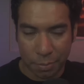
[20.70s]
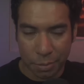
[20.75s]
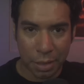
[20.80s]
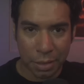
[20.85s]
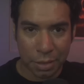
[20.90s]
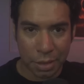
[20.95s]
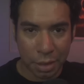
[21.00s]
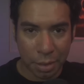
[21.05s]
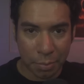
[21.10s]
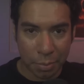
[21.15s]

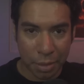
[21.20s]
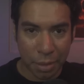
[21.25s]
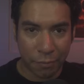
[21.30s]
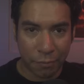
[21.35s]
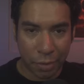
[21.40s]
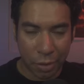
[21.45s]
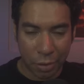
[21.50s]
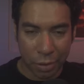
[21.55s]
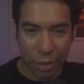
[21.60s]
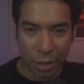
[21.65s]
It's gonna be a
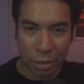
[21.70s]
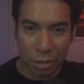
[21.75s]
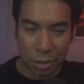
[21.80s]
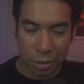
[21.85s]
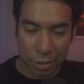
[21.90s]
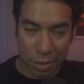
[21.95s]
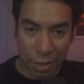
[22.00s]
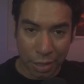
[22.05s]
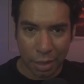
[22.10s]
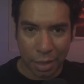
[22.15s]
very
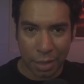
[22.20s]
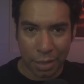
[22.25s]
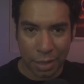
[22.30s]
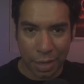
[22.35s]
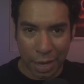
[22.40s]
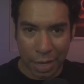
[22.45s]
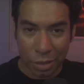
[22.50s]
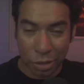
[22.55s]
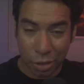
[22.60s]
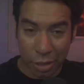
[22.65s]
interesting and
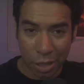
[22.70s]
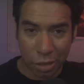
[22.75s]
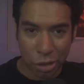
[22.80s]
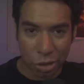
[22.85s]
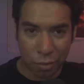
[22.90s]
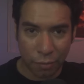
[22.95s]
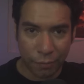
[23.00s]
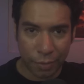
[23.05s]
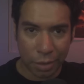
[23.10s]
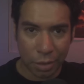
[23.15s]

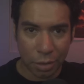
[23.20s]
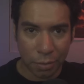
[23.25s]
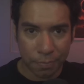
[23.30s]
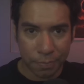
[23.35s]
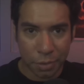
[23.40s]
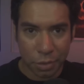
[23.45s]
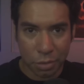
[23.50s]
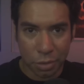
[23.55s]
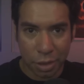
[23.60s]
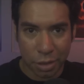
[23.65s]
educational video,
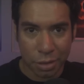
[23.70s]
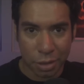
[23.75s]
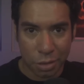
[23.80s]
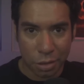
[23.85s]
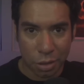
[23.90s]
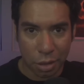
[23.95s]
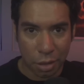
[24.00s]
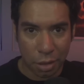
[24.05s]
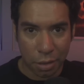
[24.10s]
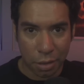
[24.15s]
so let's get started.